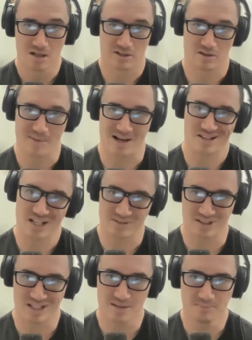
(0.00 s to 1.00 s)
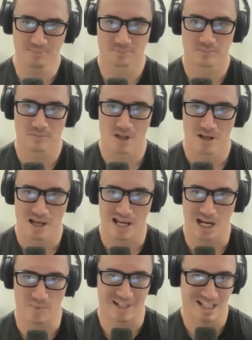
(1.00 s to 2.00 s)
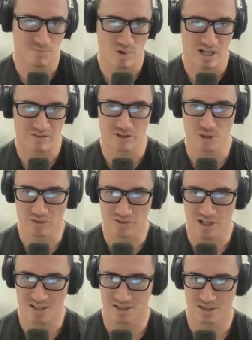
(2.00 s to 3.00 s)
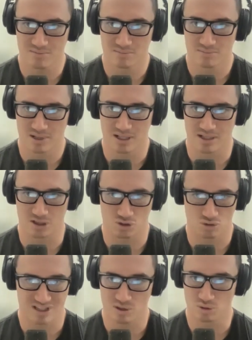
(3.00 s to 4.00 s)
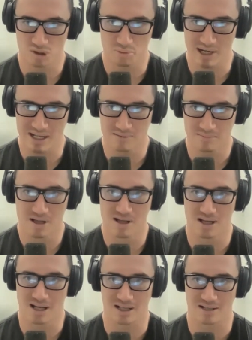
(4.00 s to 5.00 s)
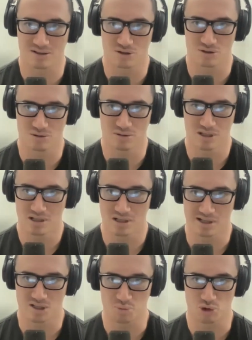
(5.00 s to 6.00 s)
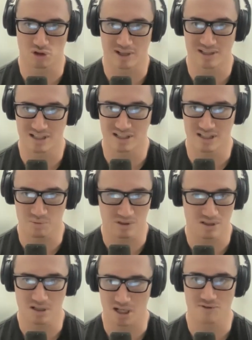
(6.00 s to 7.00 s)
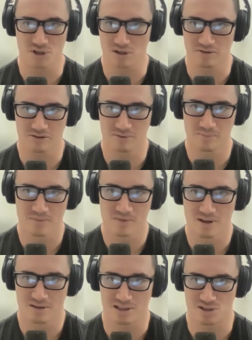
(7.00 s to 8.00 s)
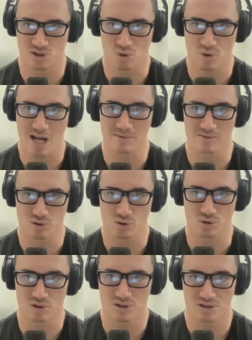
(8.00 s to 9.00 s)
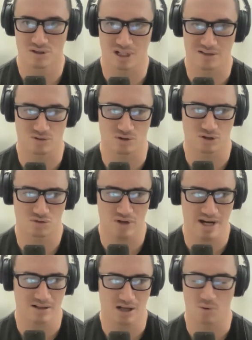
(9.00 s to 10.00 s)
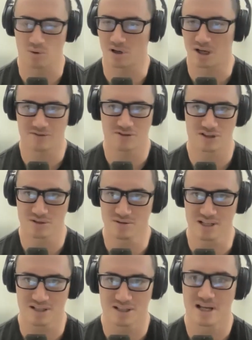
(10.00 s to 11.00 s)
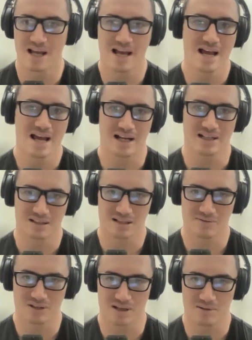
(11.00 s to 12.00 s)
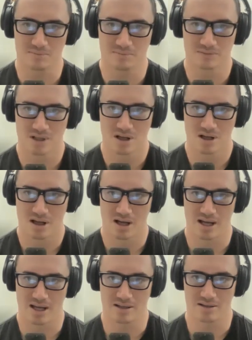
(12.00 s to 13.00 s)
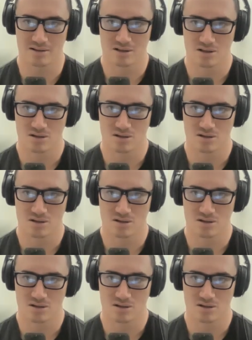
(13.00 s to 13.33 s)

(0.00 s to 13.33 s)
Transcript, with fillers: they're about 17, and we're getting them ready for university and critical debate and to explore ideas with the gloves off. That's the whole aim of the course. I thought, great, I would love to do this and give them a